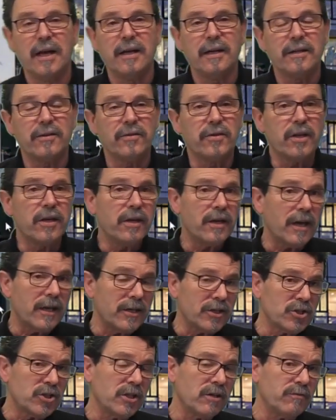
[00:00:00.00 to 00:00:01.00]
the
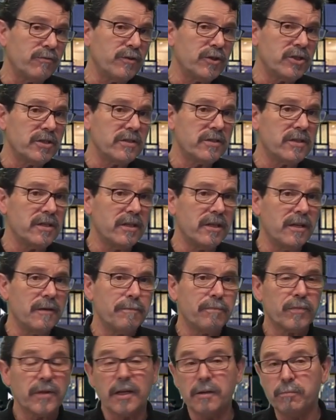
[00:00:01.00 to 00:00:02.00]
energy efficiency
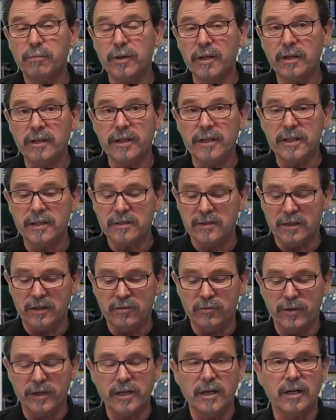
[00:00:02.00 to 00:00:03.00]
in buildings in
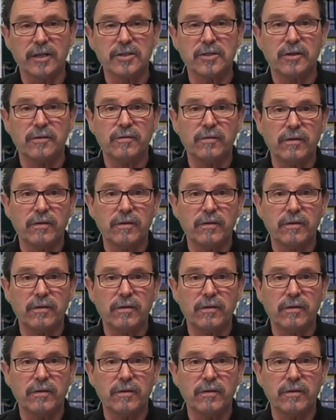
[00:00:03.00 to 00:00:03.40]
regards of